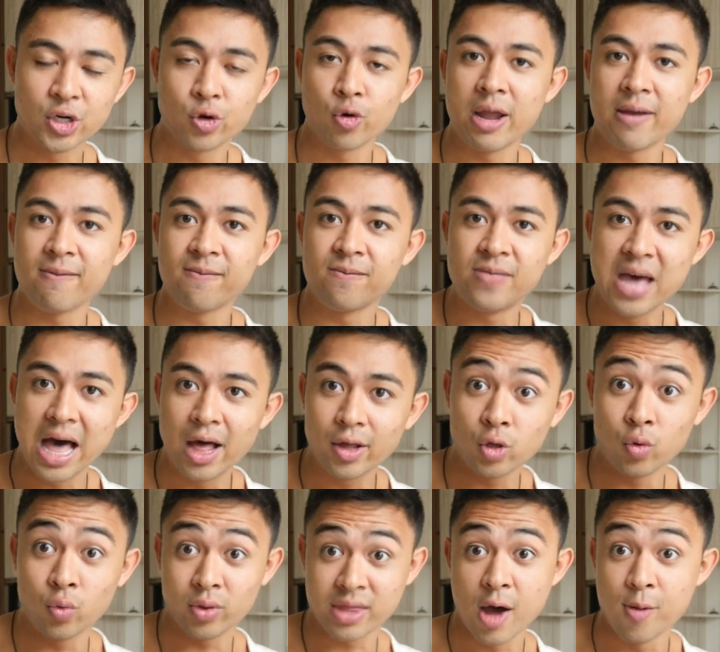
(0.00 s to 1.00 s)
generate
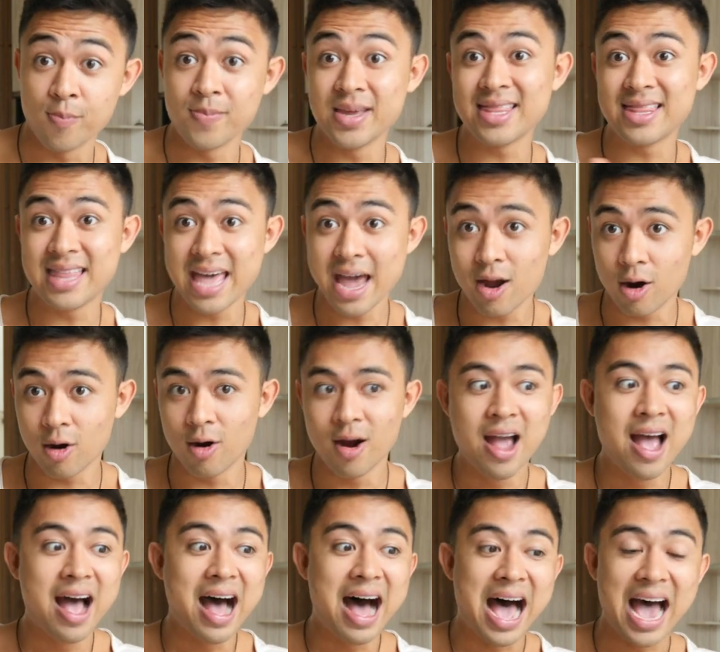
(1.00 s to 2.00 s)
value without me
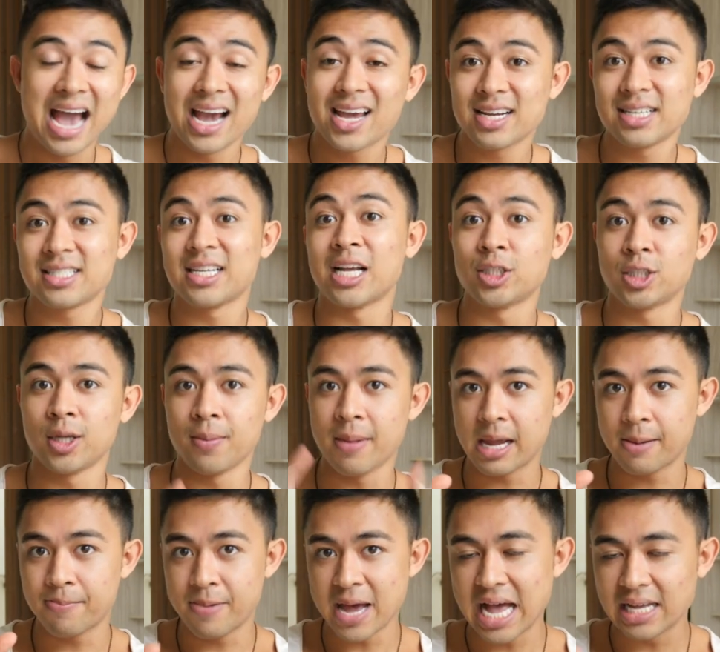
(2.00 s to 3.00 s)
there, I can essentially
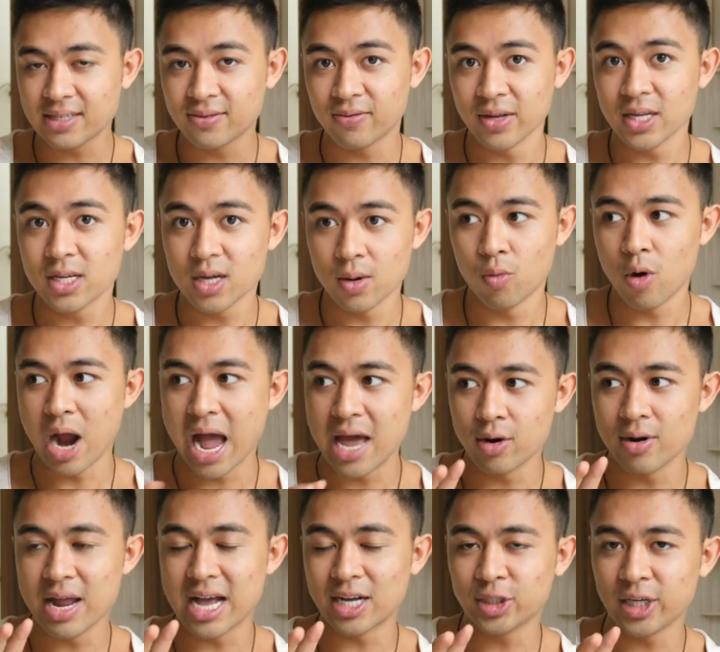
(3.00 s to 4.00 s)
make passive income where I
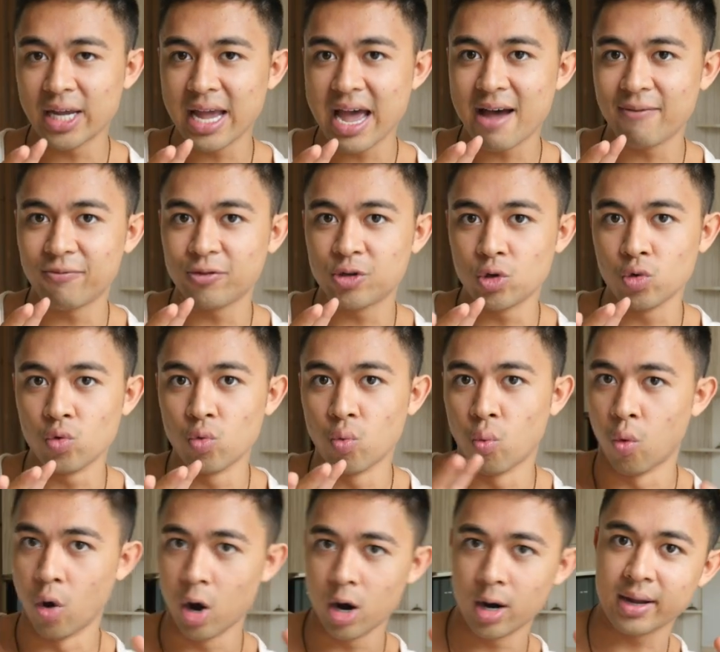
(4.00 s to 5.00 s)
don't actually have to
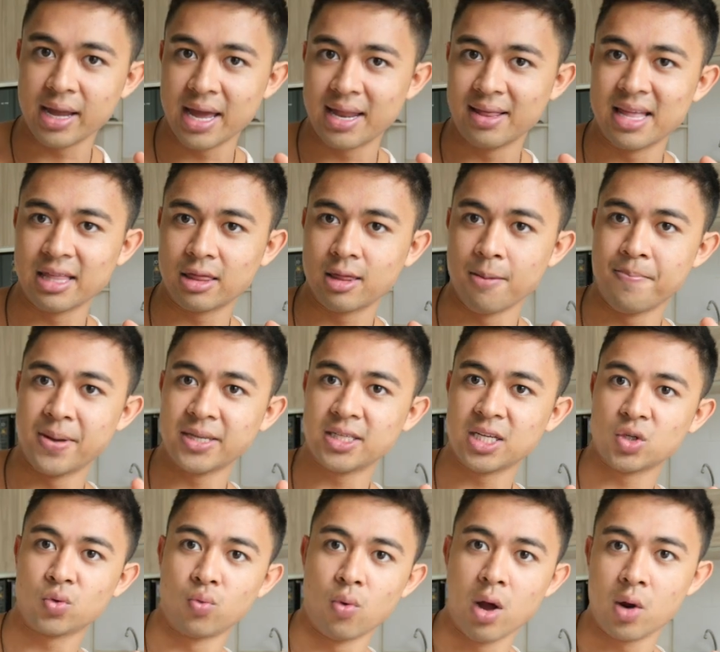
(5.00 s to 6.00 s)
work and let the
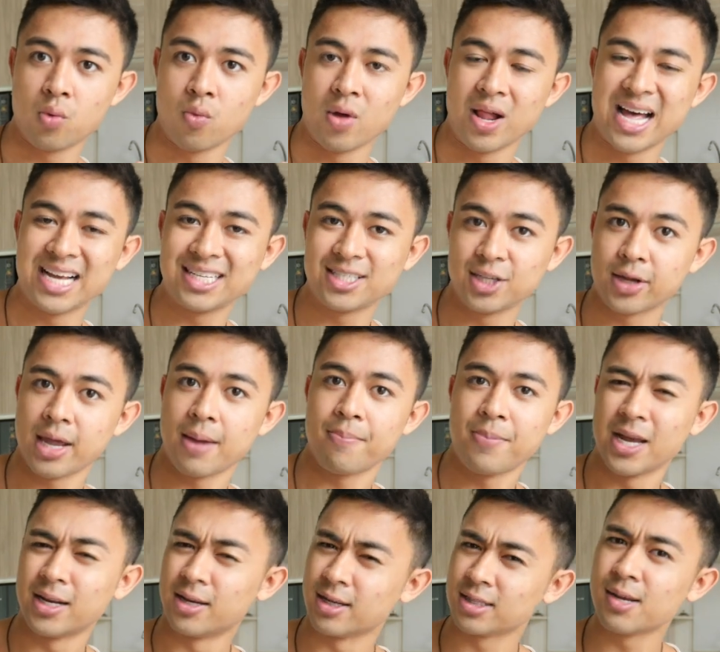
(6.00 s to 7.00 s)
business run while I still get
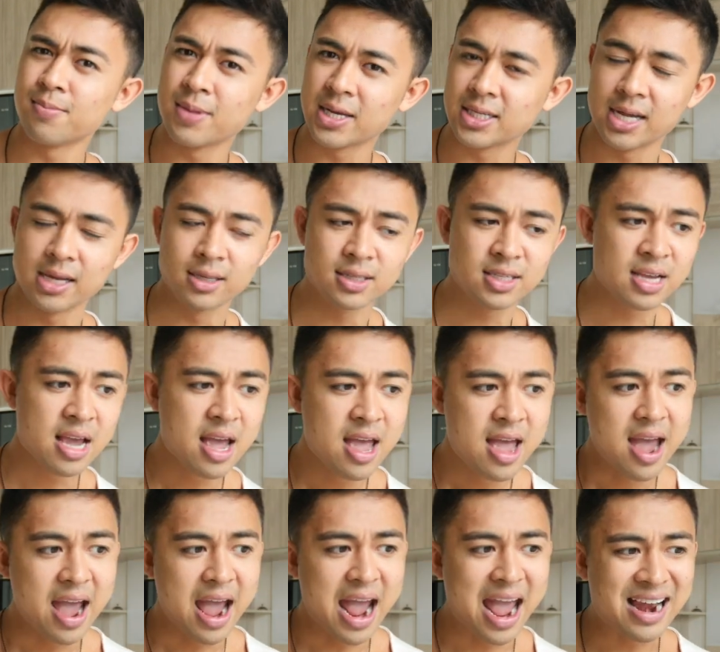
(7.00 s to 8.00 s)
paid. Does that make sense?
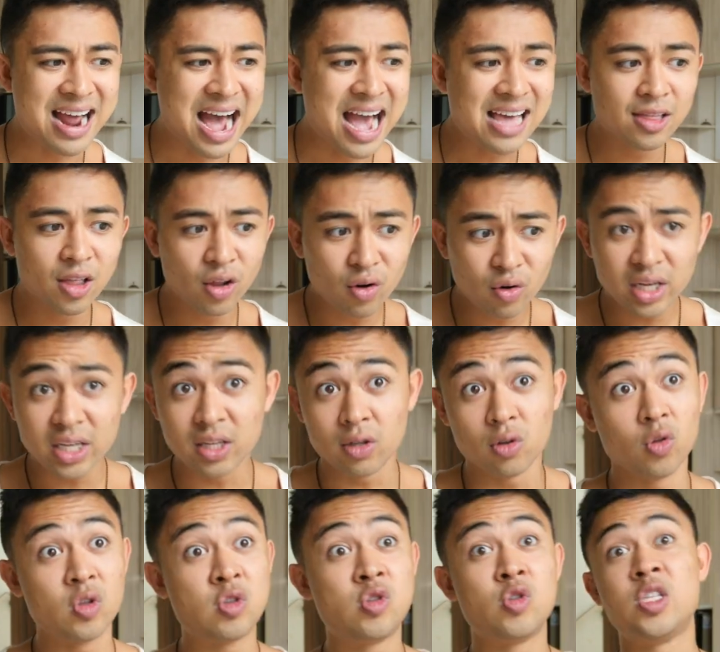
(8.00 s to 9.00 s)
And I literally
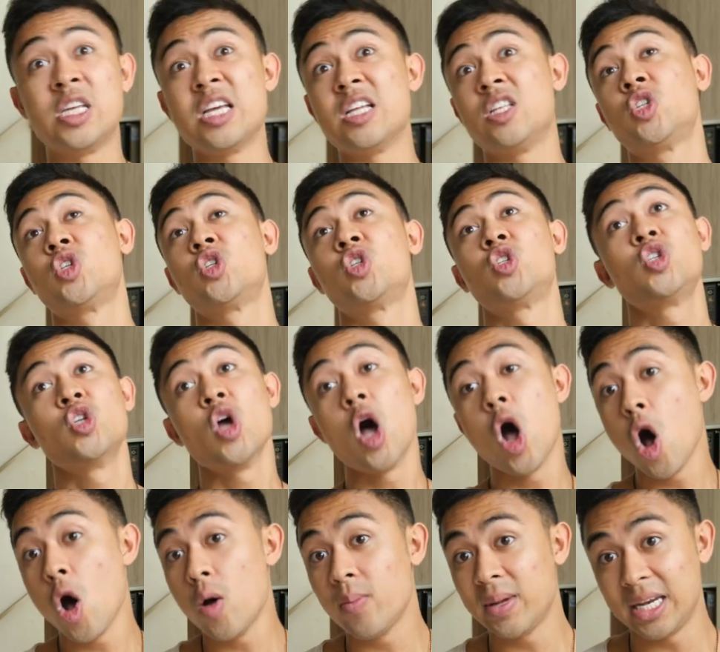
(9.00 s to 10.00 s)
did
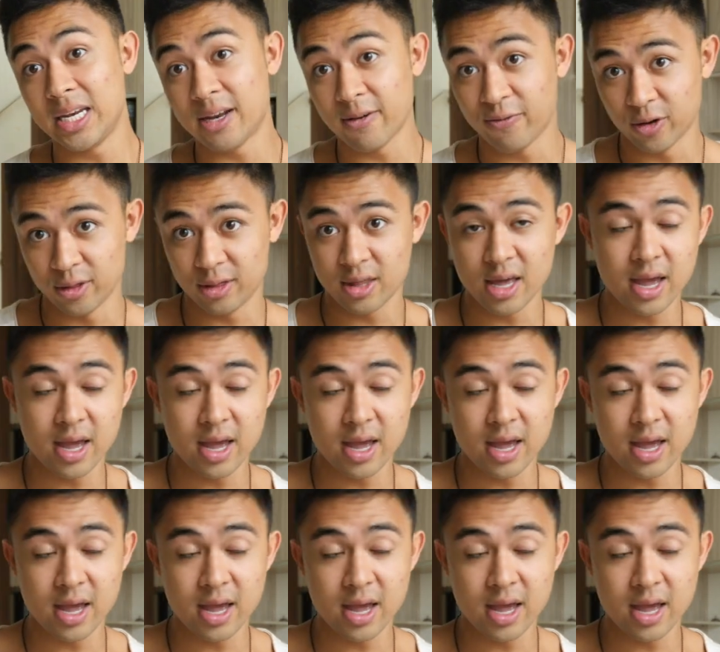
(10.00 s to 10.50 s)
so many different